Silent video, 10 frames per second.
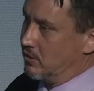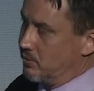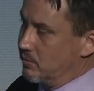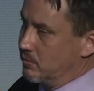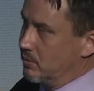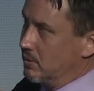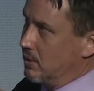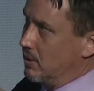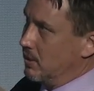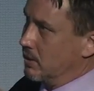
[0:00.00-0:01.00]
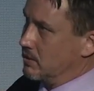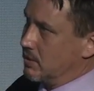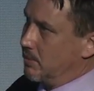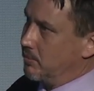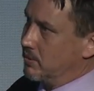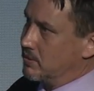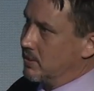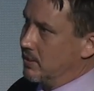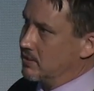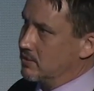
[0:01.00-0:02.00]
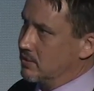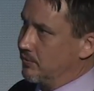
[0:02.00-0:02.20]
threw a couple of these cases in